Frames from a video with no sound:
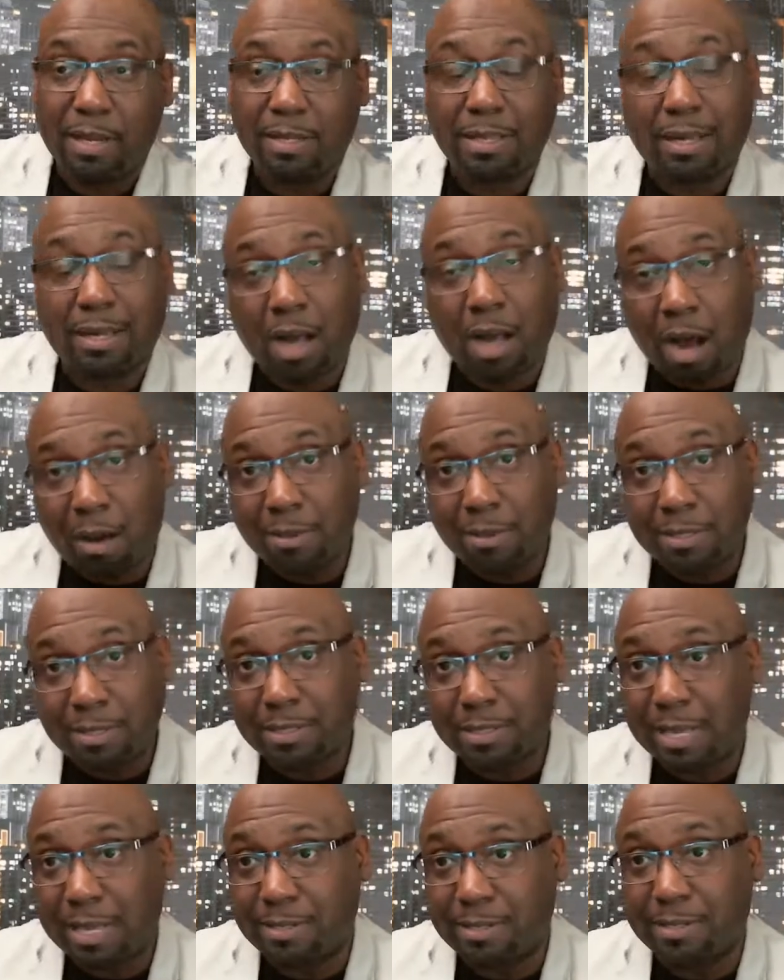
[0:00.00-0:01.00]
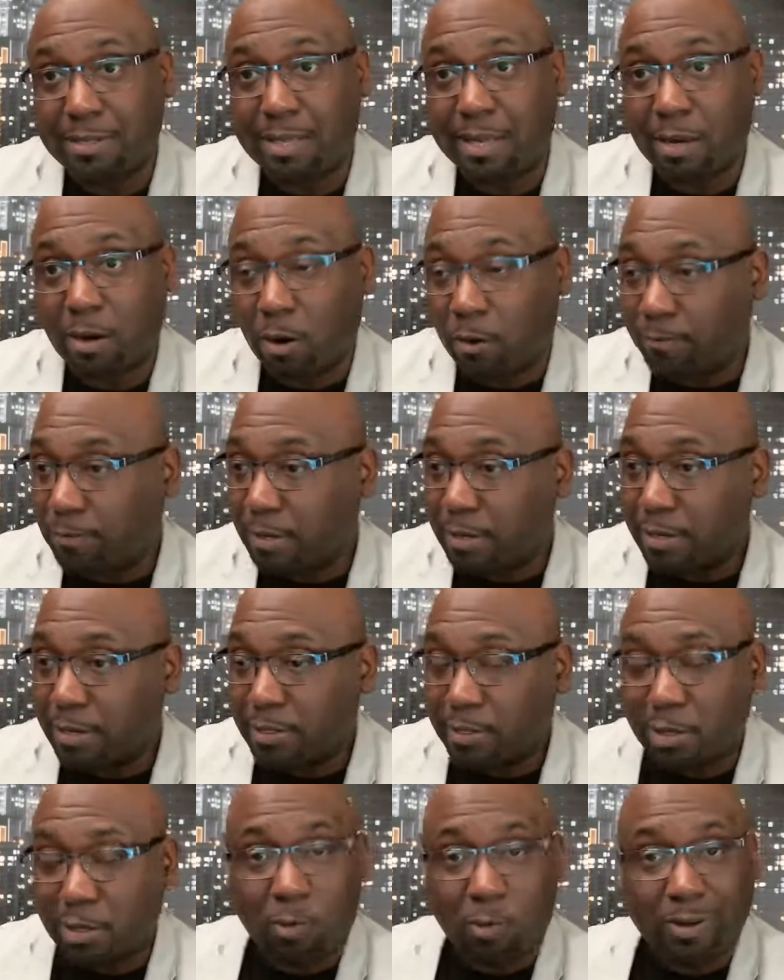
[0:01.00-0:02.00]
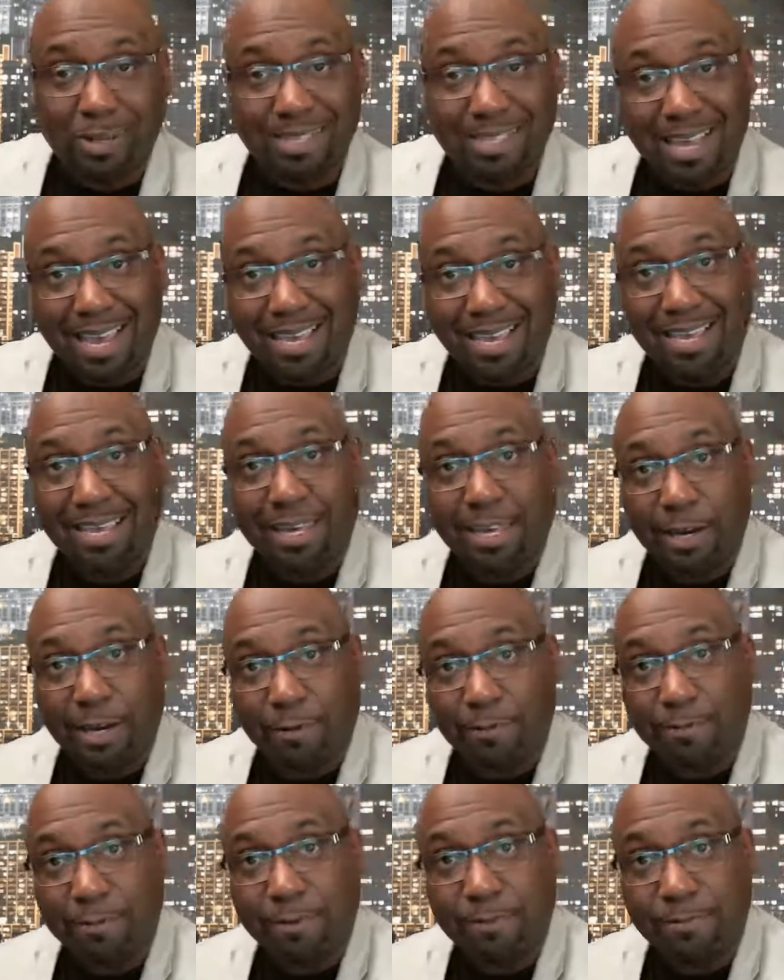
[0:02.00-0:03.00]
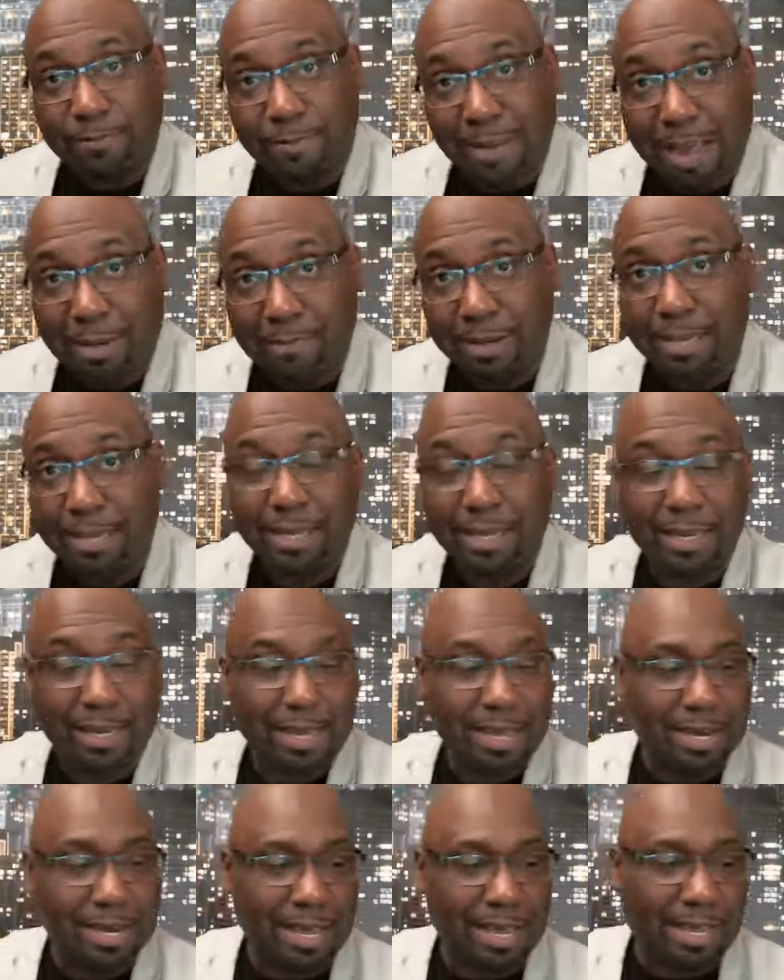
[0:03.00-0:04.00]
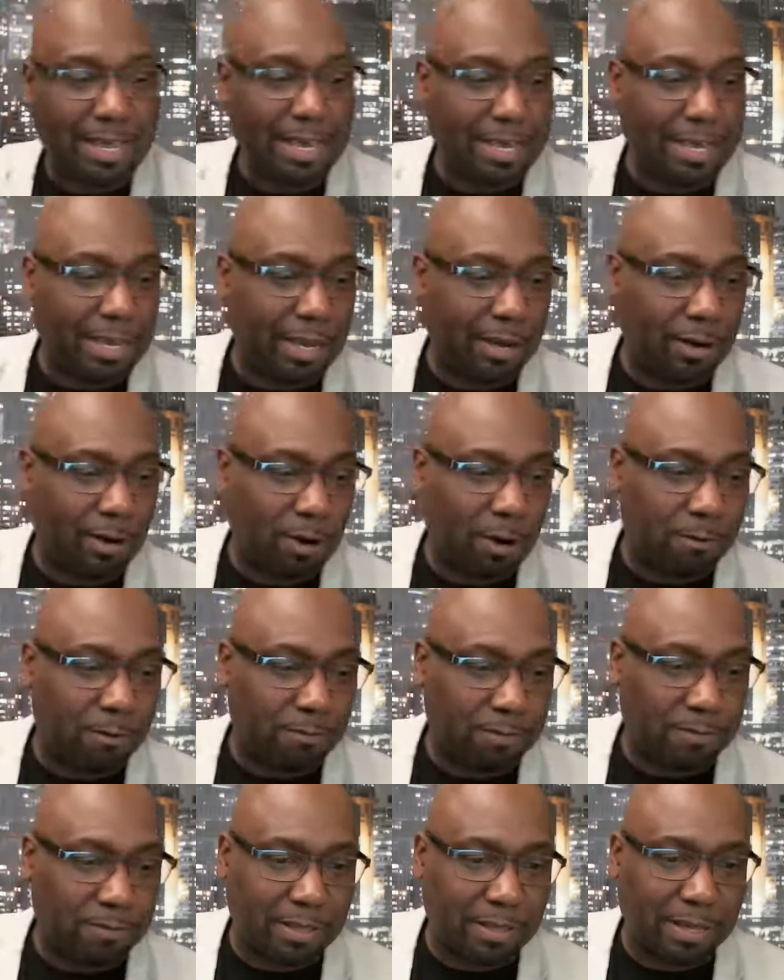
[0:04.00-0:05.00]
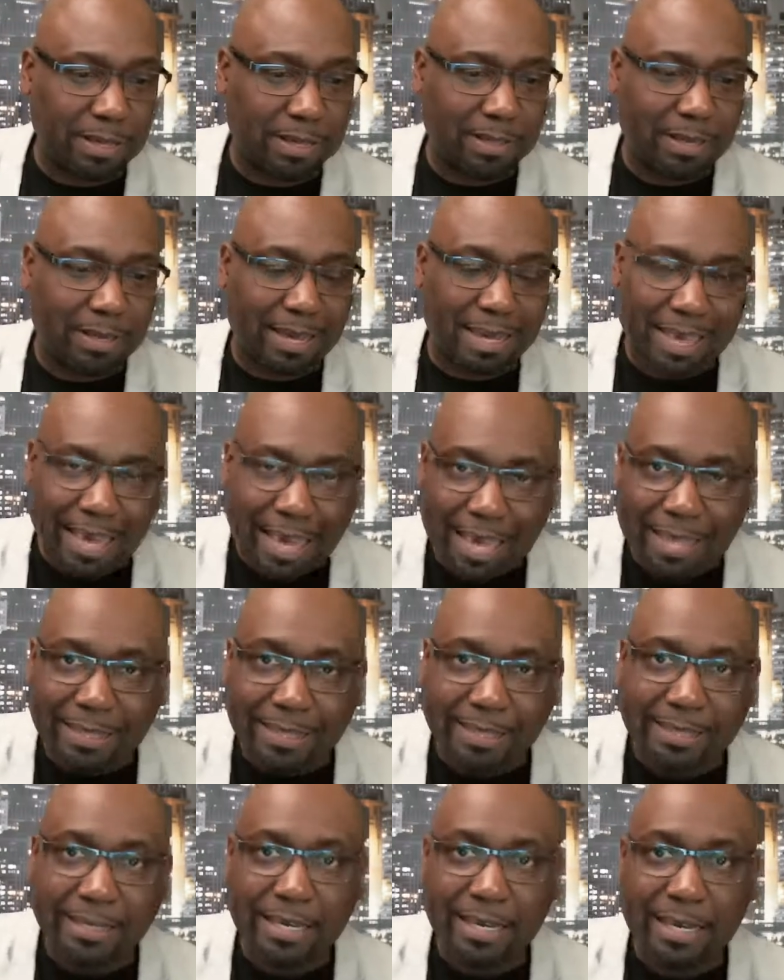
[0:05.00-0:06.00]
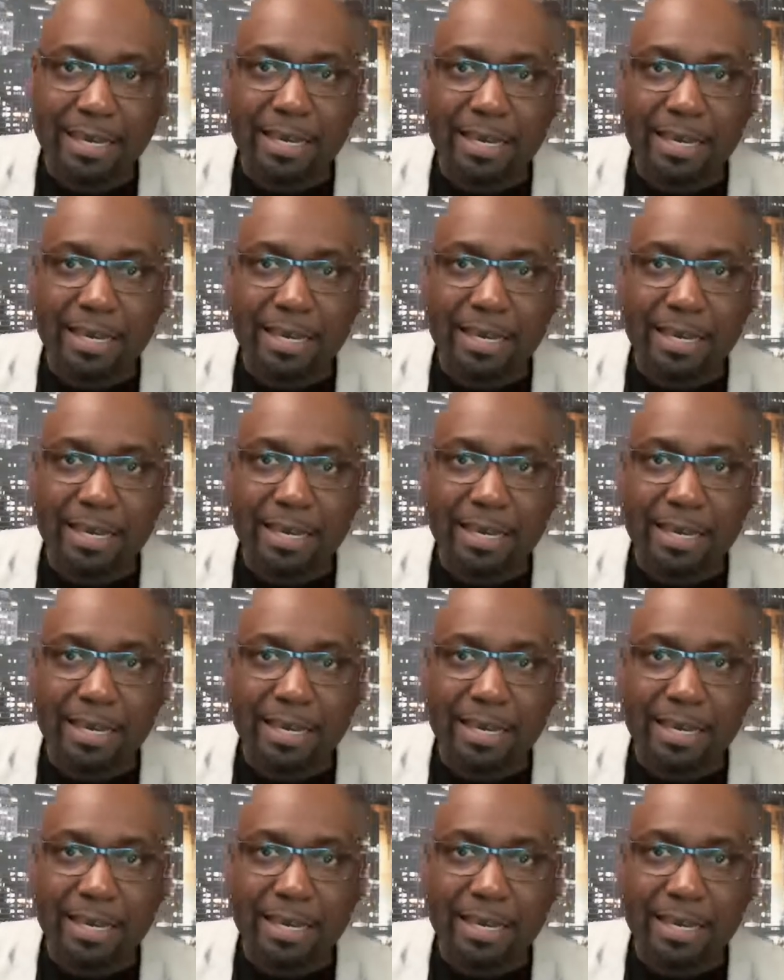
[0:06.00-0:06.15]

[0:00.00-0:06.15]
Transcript: The common sense thing of someone taking care of their family, taking care of their health,